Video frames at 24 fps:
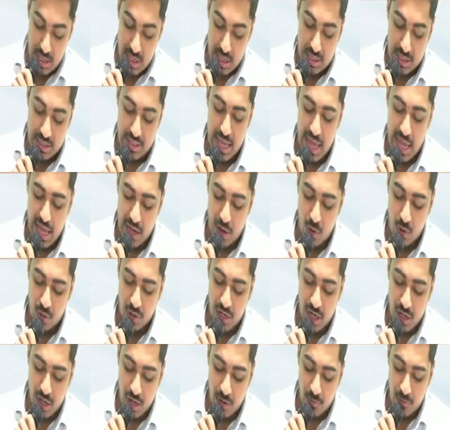The
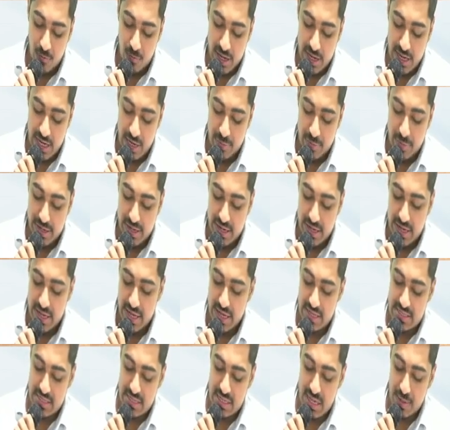accountant of Y Limited
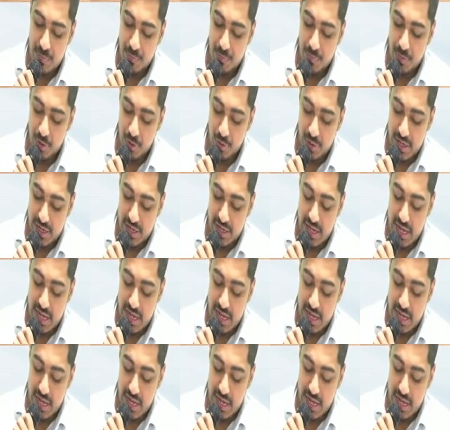has computed